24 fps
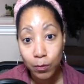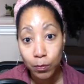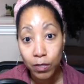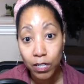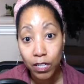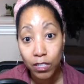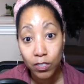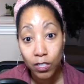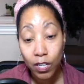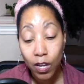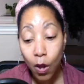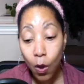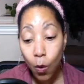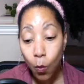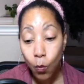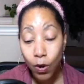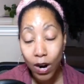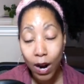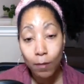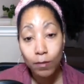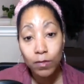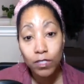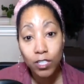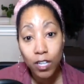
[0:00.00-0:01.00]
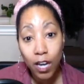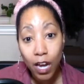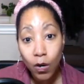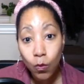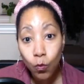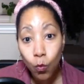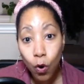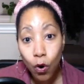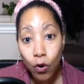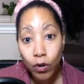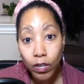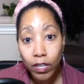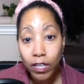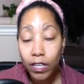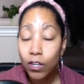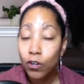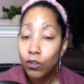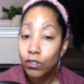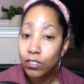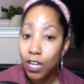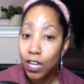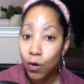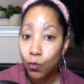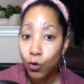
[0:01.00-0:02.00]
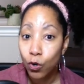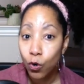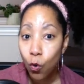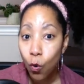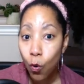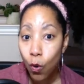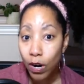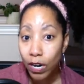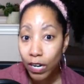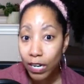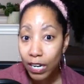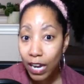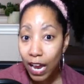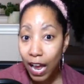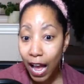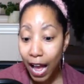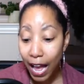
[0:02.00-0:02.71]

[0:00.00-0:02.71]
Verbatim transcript: because when I'm done working or done recording,